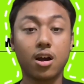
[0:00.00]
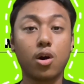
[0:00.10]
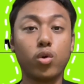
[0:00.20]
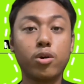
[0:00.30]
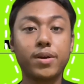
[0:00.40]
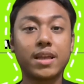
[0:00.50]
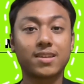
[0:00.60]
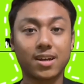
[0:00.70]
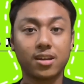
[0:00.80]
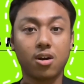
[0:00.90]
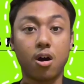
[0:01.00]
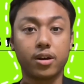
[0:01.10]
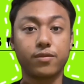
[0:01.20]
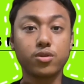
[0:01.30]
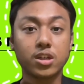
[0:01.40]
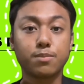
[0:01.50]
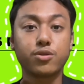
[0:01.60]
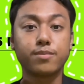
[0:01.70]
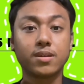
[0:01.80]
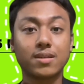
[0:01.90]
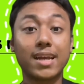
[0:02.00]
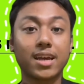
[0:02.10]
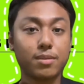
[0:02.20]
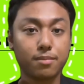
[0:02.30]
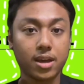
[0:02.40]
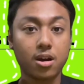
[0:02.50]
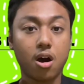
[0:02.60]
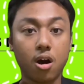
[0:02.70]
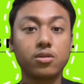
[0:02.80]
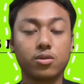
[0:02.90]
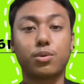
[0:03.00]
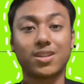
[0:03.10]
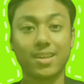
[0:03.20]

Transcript: we will be discussing on the future improvements that can be made onto the prosthetic